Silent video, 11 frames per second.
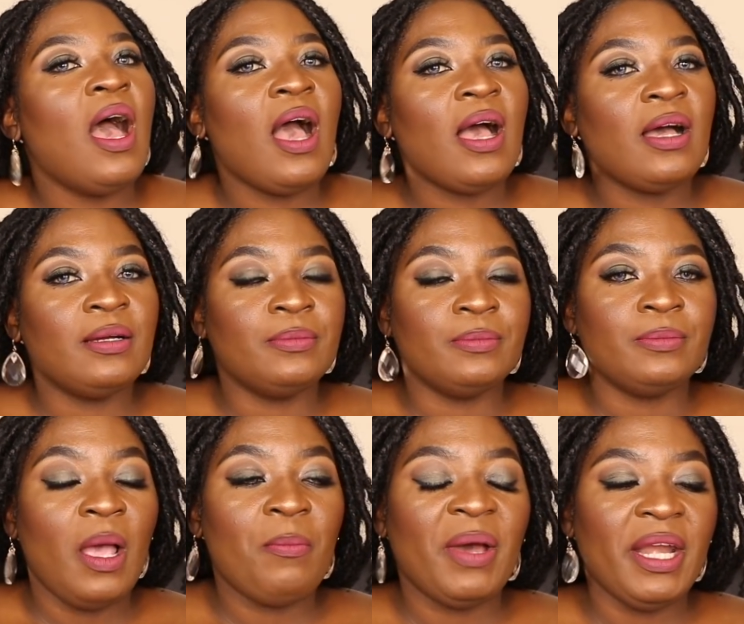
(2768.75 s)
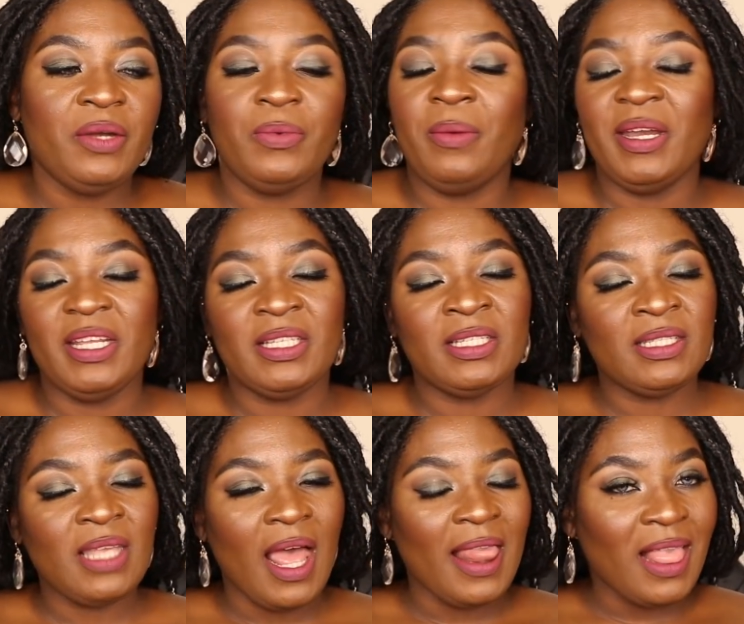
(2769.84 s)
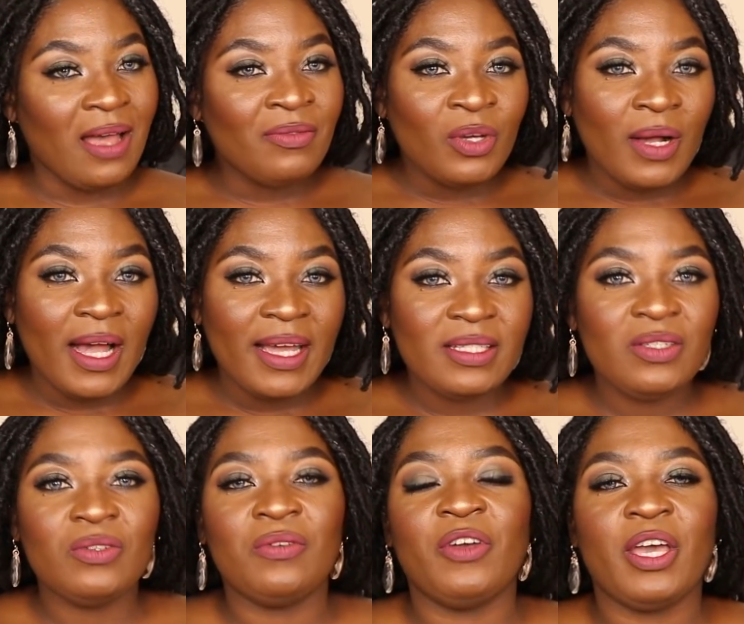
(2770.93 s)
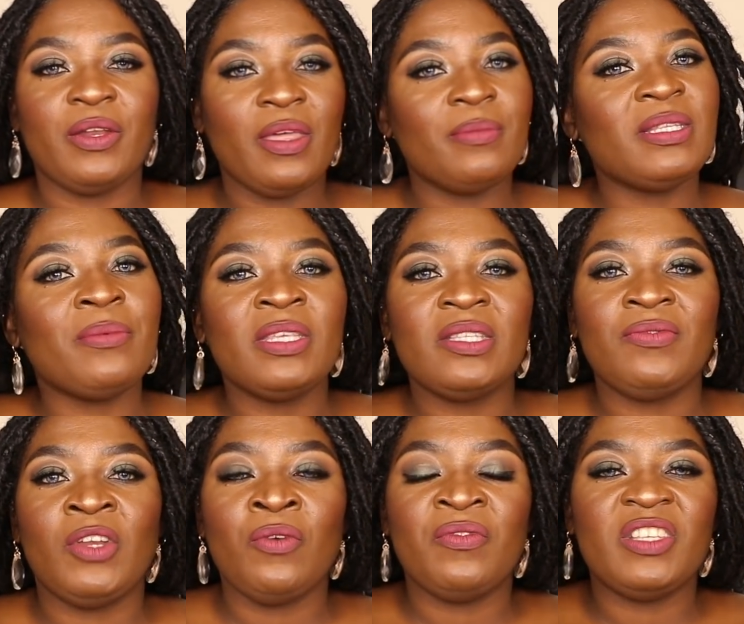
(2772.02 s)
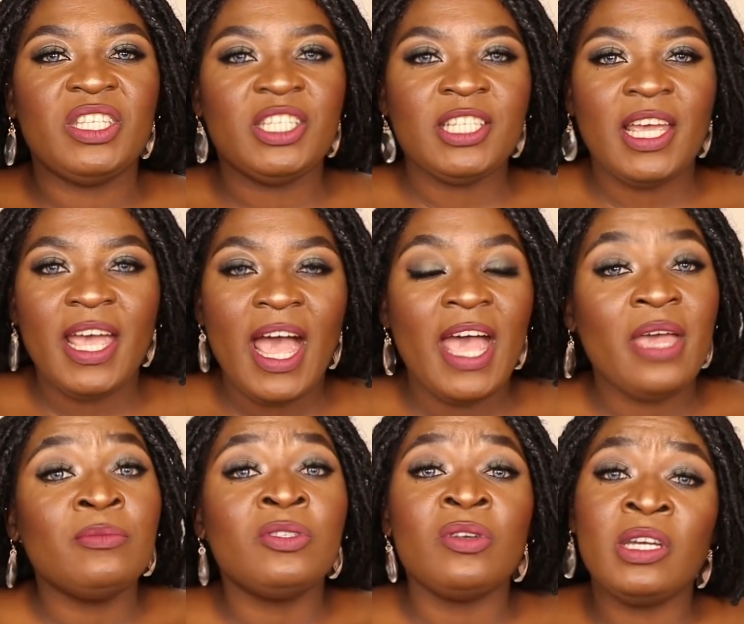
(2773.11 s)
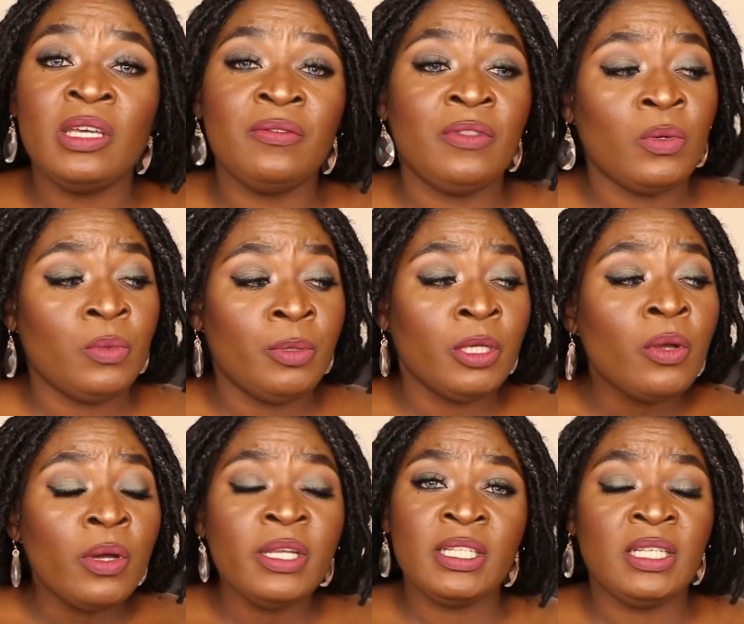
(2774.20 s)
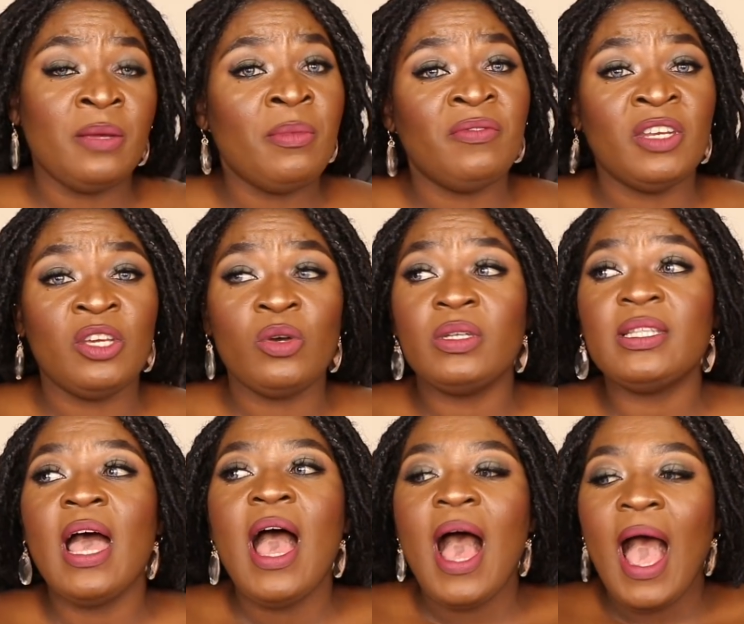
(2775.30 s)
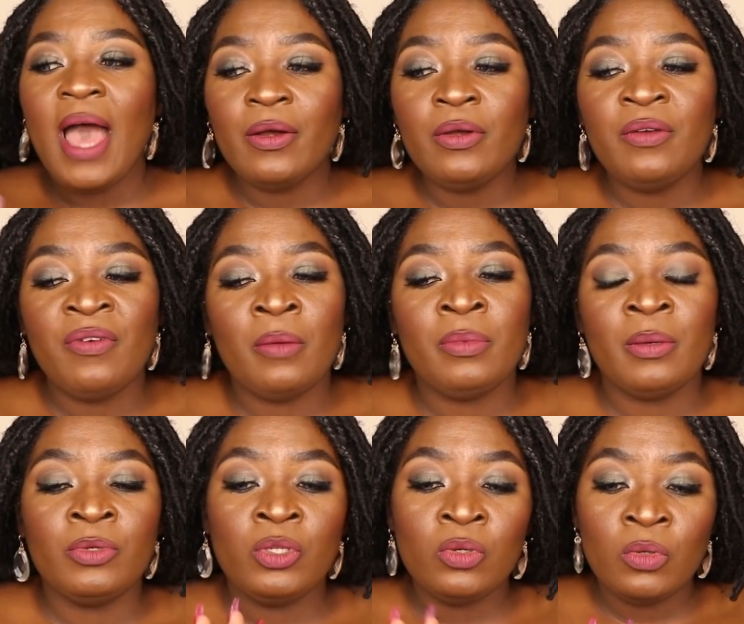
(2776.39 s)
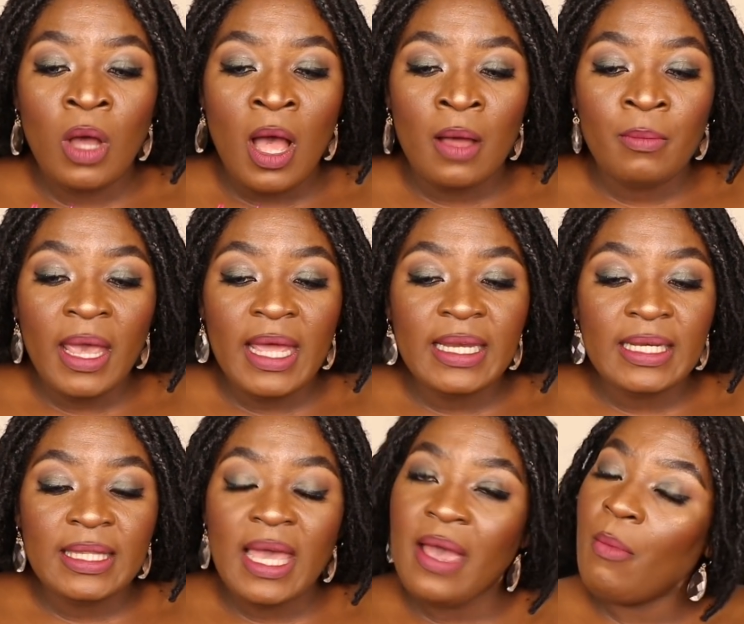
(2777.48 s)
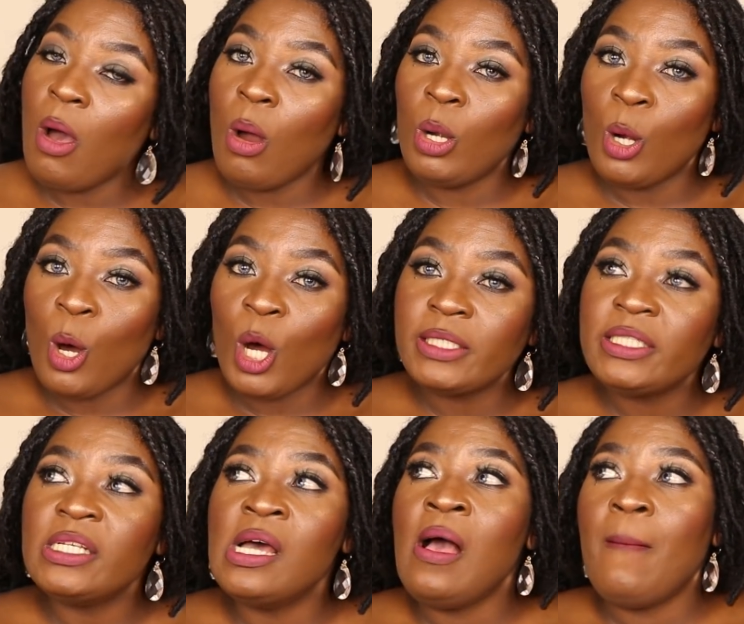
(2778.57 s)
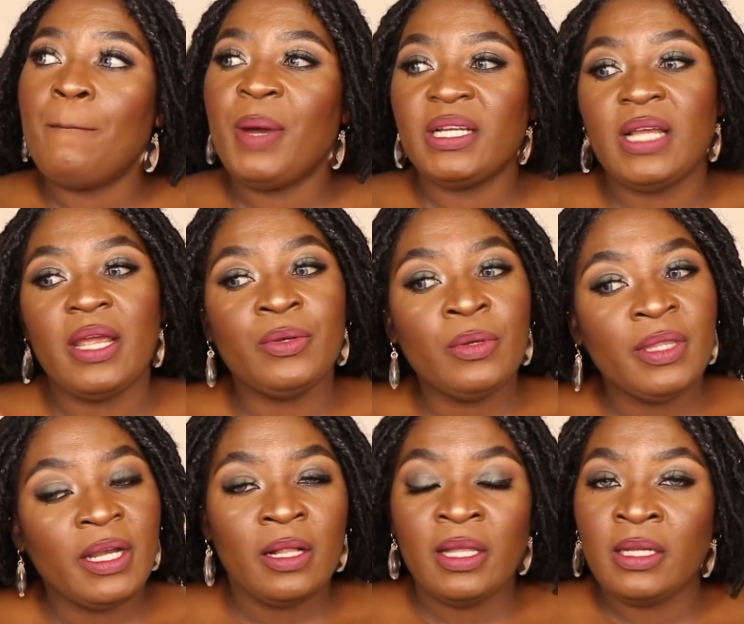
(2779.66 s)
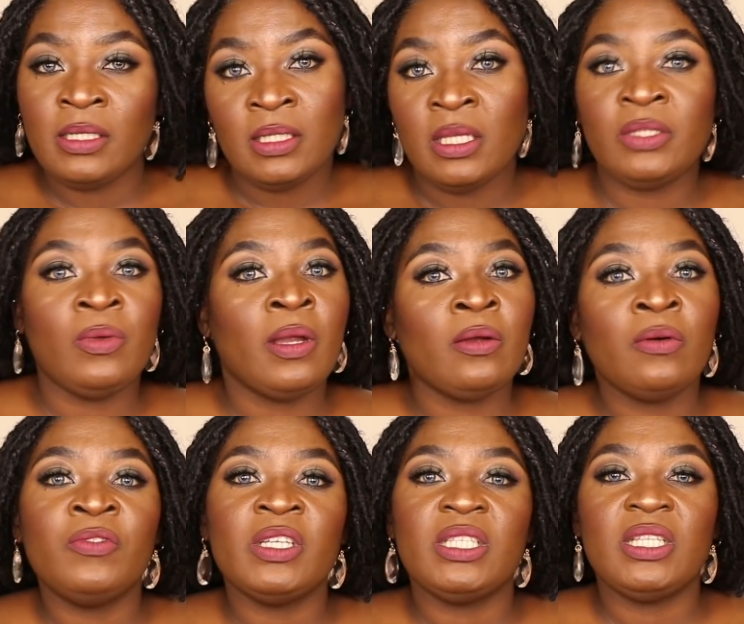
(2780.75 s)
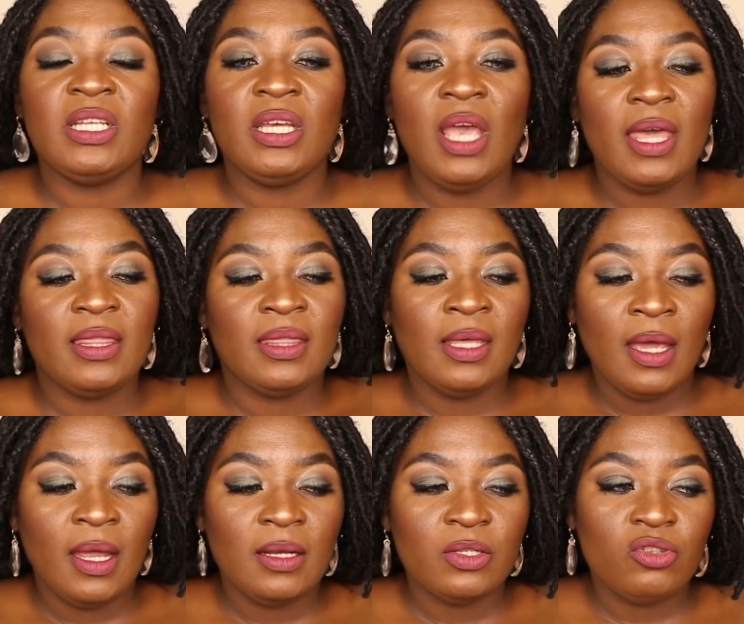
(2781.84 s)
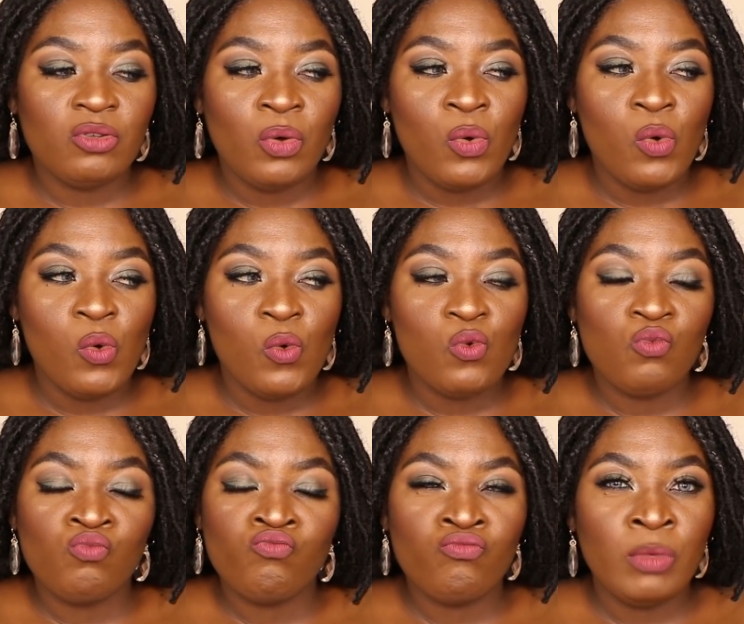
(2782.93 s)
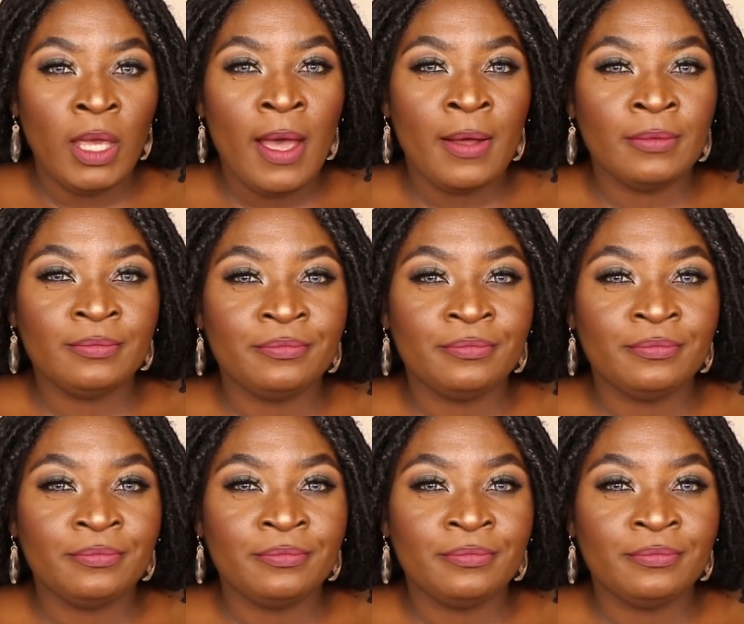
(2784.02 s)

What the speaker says: But anyway, my ninjas, I love you guys. Do not forget to thumbs up this video and visit share. I am sorry if there will be no entertainment videos. I don't know if I'll be able to edit them or not, but I know that I'll edit this one obviously. And then, so yeah,